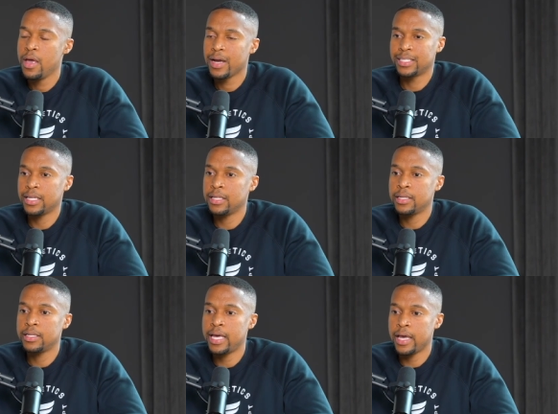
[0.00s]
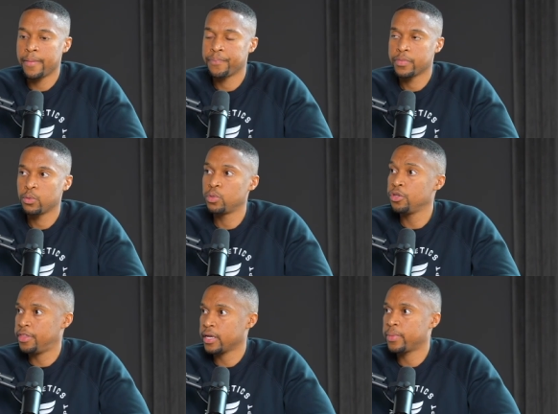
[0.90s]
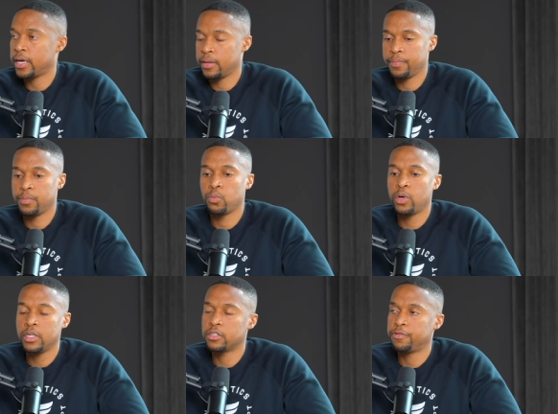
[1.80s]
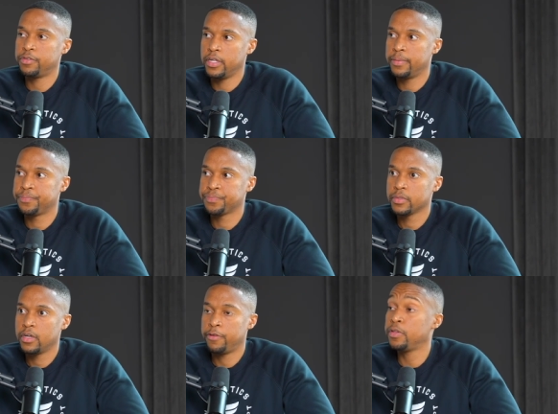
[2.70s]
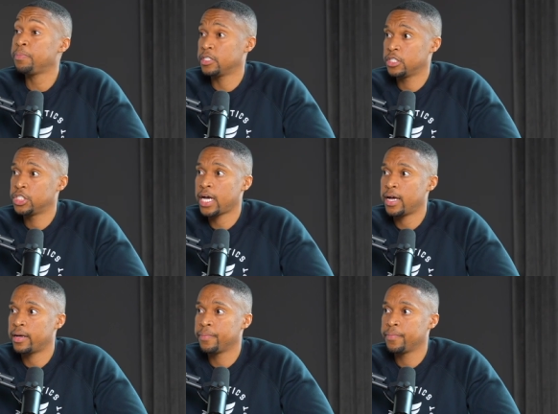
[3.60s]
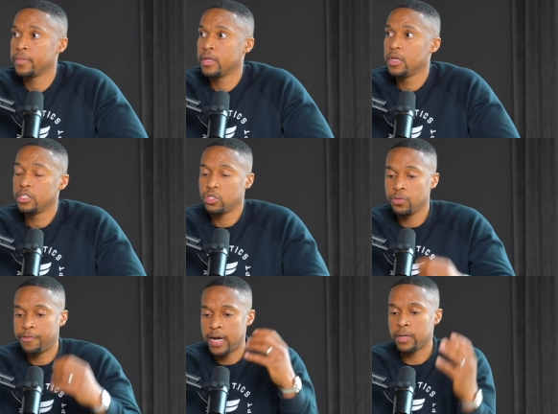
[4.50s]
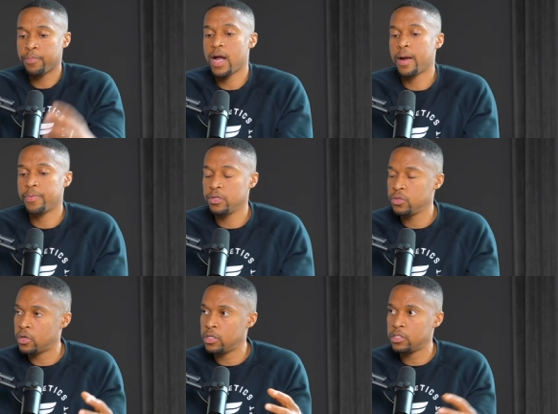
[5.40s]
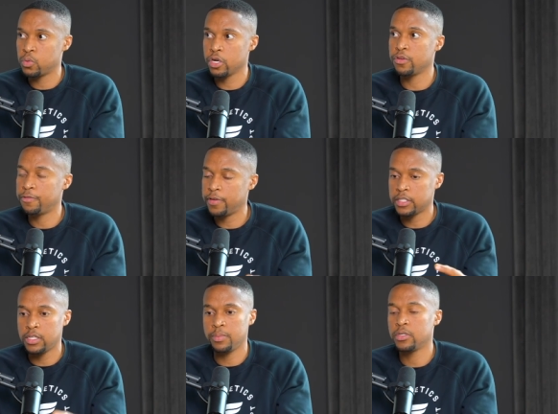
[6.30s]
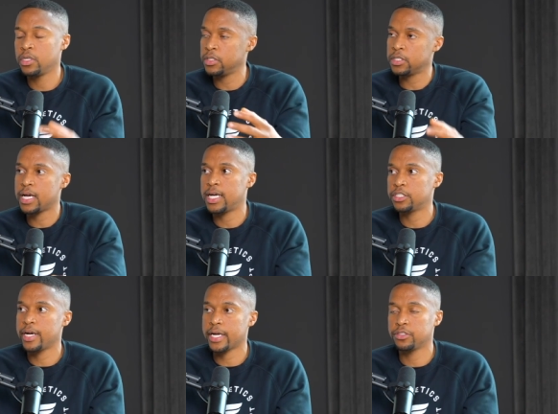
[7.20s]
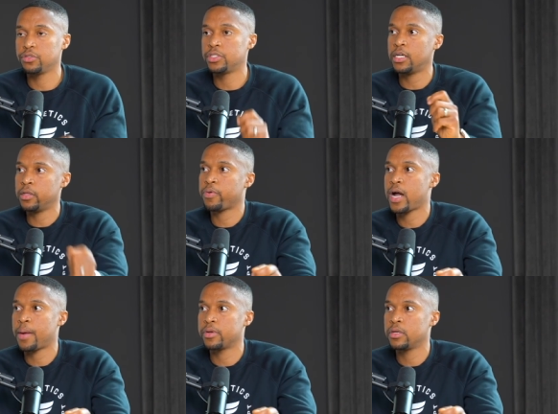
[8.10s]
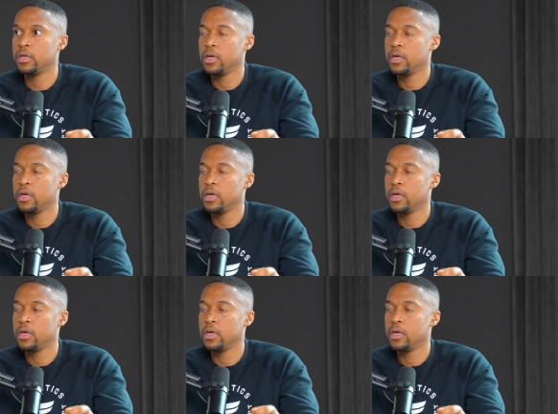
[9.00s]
Because at the end of the day, when you think about it, what is a flip? A flip is a job. So you find a property, you do all this work, you fix it up, you deal with these contractors, you sell the property.